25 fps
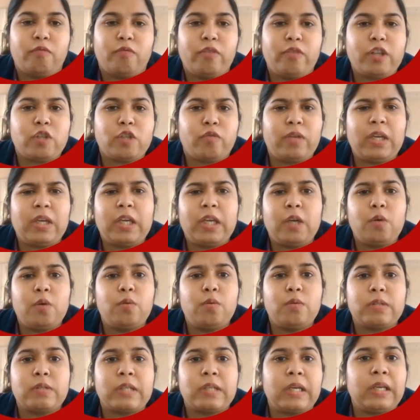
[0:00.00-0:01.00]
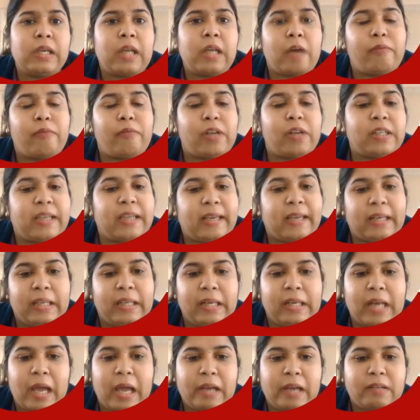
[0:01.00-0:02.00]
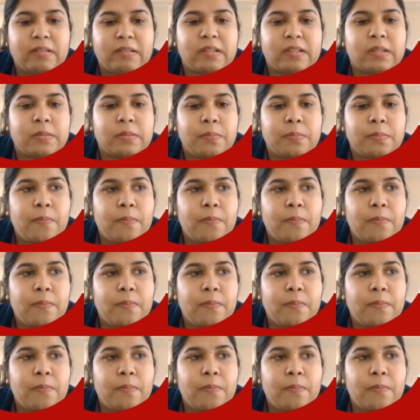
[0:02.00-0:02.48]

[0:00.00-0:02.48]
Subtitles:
which we use in our daily lives.